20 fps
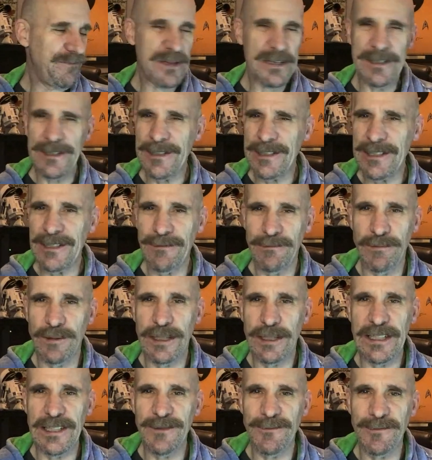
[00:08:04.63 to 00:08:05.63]
And I
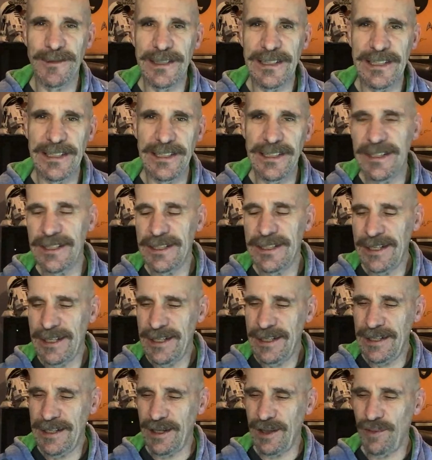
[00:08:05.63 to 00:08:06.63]
want one.
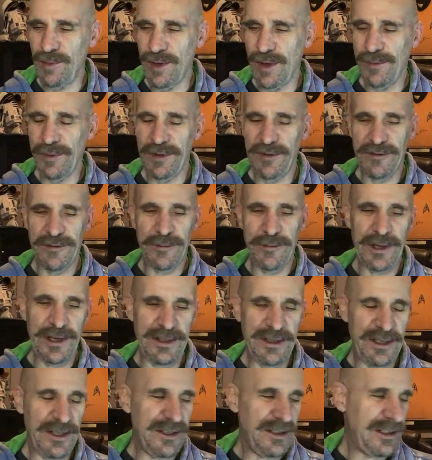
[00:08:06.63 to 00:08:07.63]
And I want one from
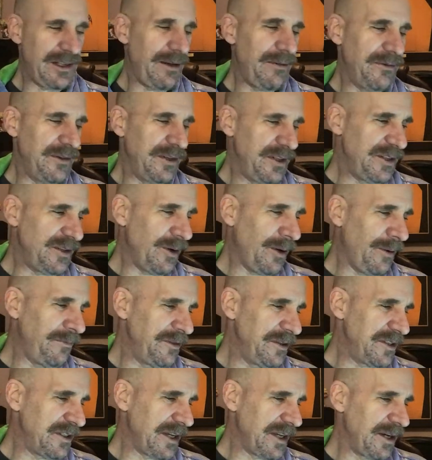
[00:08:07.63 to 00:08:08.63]
nineteen seventy, so
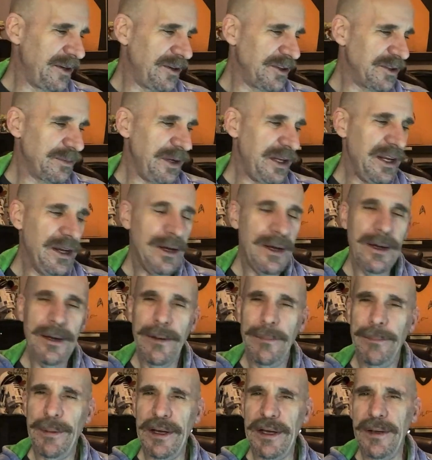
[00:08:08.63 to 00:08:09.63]
hopefully this guy calls me.
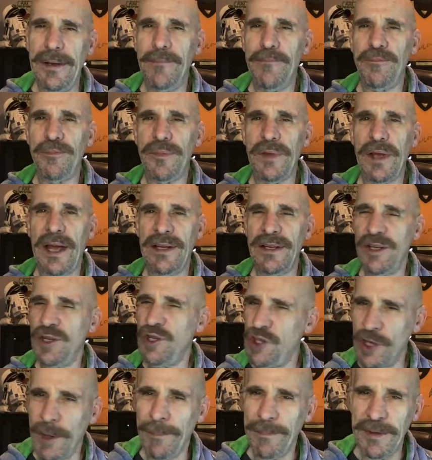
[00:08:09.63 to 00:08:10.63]
But I had to
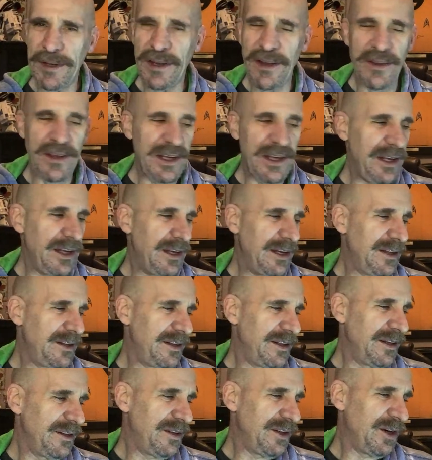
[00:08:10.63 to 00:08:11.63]
jump into the, uh,
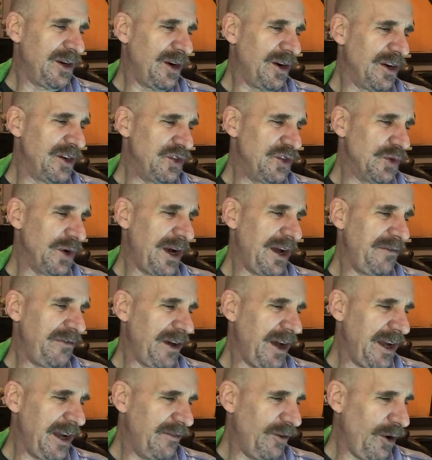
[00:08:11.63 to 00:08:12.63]
the, the car, drive.
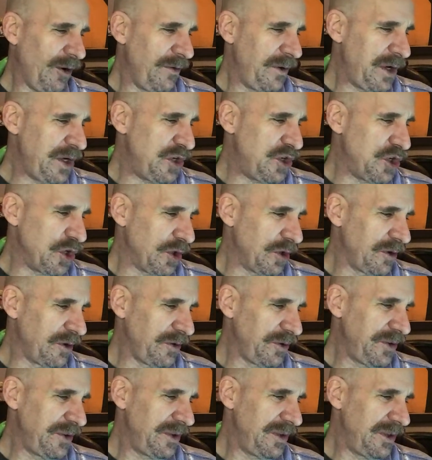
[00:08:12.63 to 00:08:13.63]
I have already
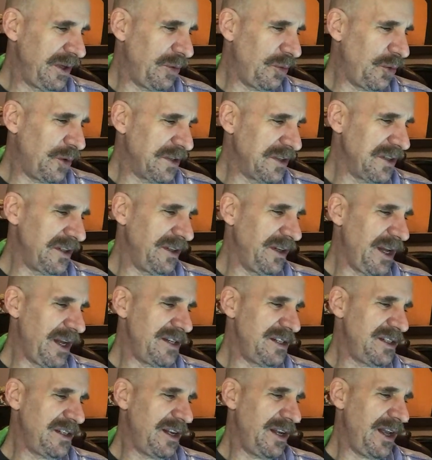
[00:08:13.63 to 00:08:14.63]
journaled. It wasn't
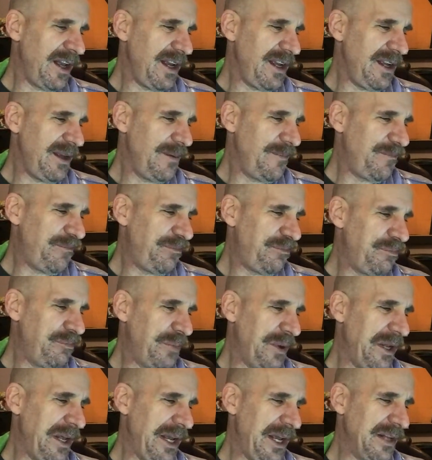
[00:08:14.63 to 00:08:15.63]
nice today,
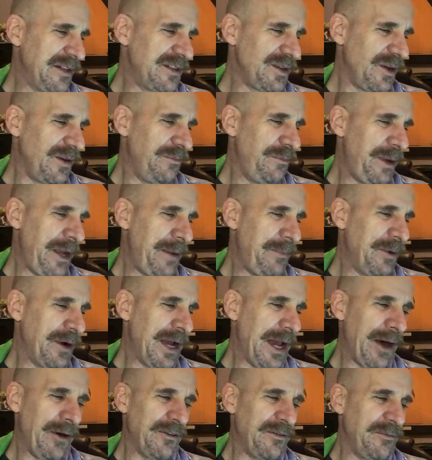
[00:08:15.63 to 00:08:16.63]
but ants on paper
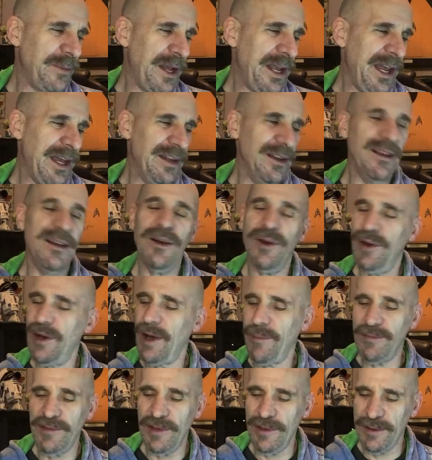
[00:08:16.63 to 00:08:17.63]
out of my head.
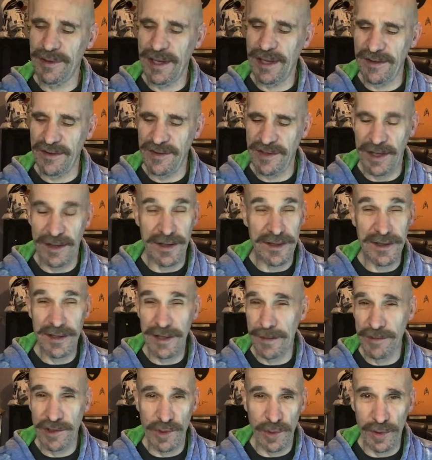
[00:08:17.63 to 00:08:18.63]
I'm so glad you said this, and
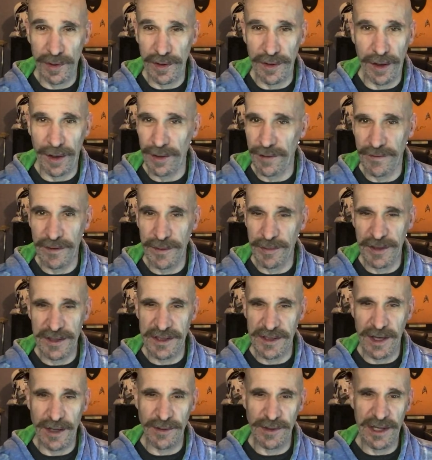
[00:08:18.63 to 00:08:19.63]
I'm squirreling all over the
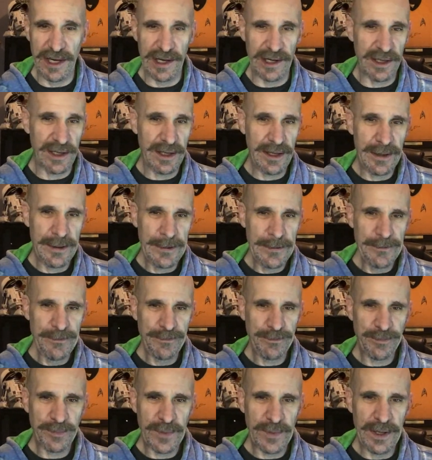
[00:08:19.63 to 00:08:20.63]
place, and I don't care.
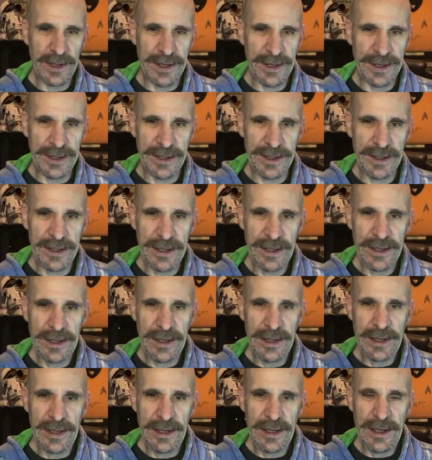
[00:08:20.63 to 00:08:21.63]
Uh,
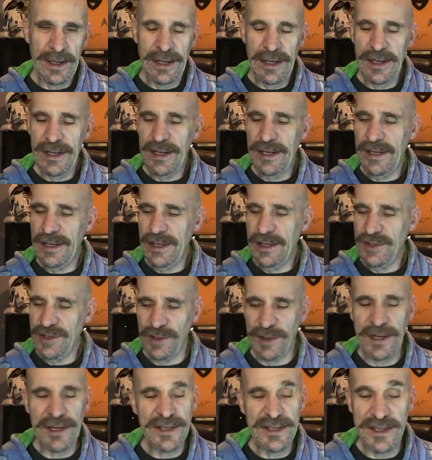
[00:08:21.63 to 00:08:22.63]

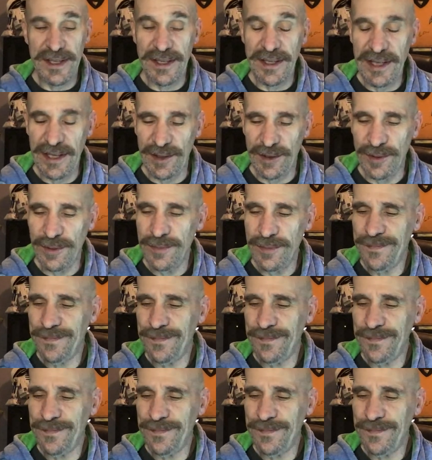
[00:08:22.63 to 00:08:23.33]
so here's the deal.